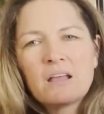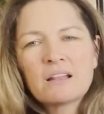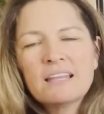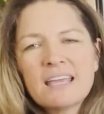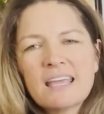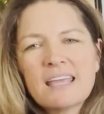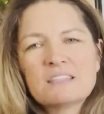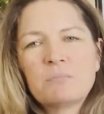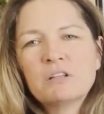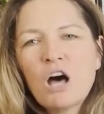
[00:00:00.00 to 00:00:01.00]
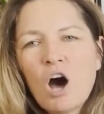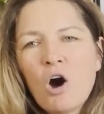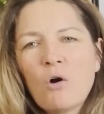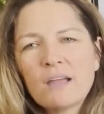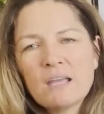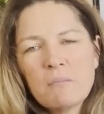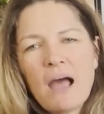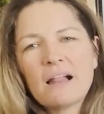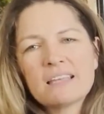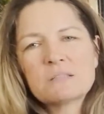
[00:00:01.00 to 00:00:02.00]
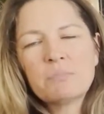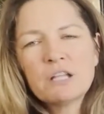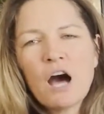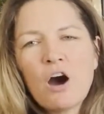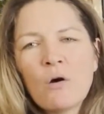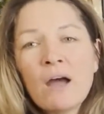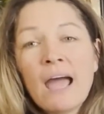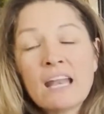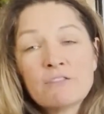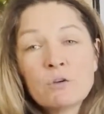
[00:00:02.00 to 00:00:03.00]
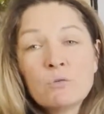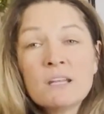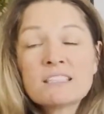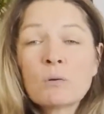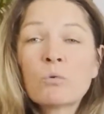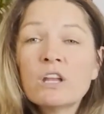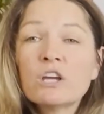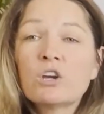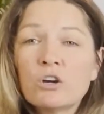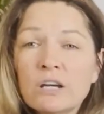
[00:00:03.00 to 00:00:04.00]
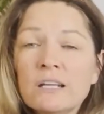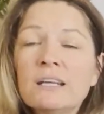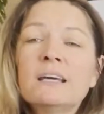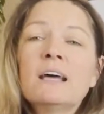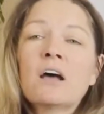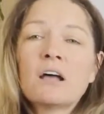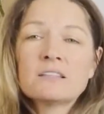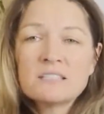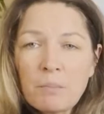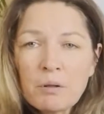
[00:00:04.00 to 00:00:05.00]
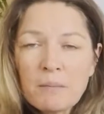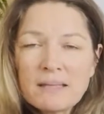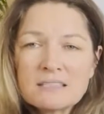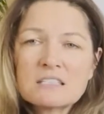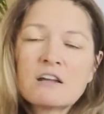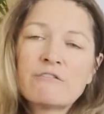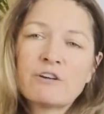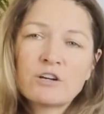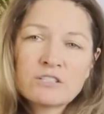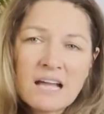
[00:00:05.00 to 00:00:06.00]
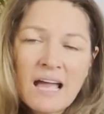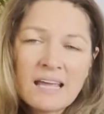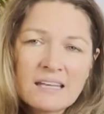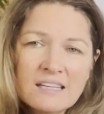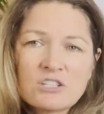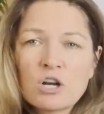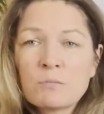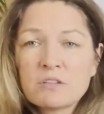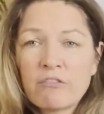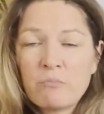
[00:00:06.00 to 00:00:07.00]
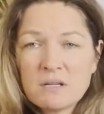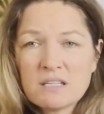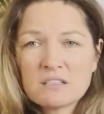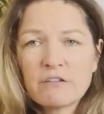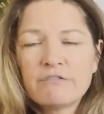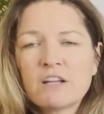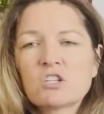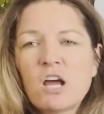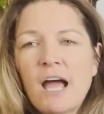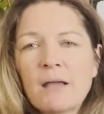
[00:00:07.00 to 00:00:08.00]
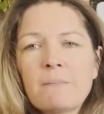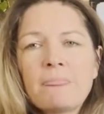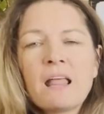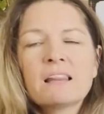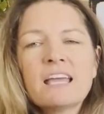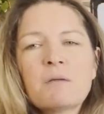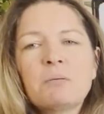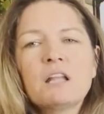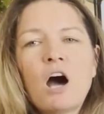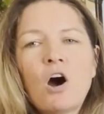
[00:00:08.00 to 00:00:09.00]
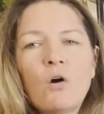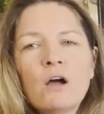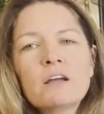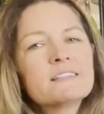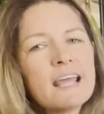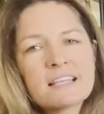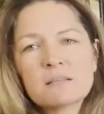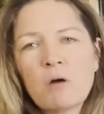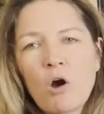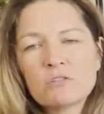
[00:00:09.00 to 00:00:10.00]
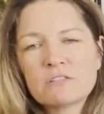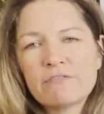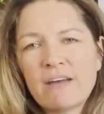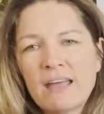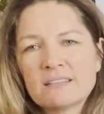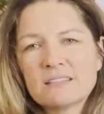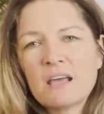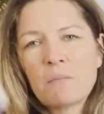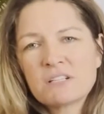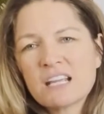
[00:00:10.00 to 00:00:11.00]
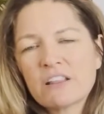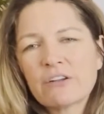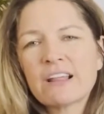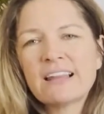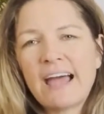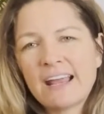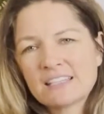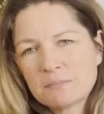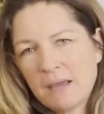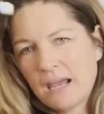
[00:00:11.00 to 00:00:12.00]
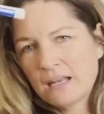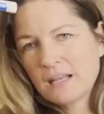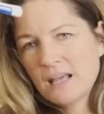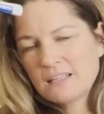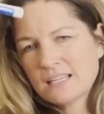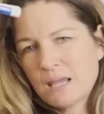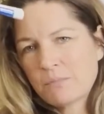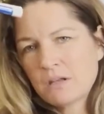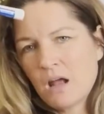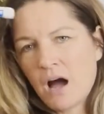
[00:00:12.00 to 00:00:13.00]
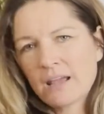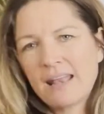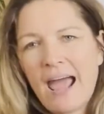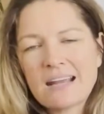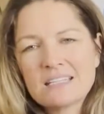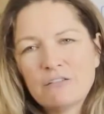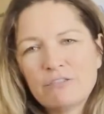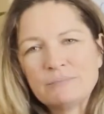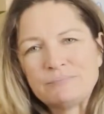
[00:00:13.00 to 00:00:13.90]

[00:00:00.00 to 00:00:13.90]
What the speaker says: Link is below, email is below. And if you need some really good supplements for your diet in terms of medicinal fungi, link below. Take some host defense, particularly lion's mane, to keep the noggin active.